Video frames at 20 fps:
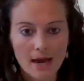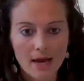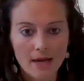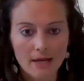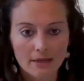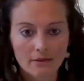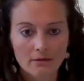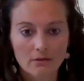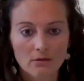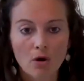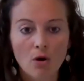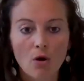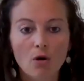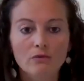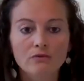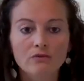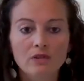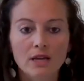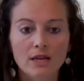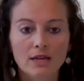kind
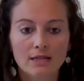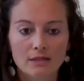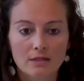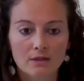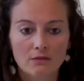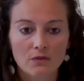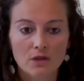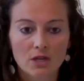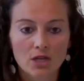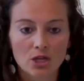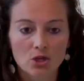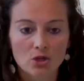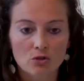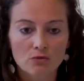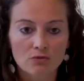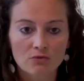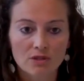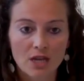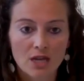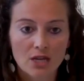of
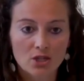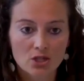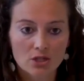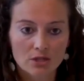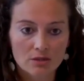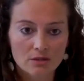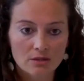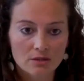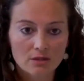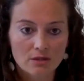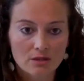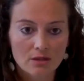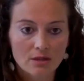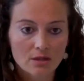decalcification reagent.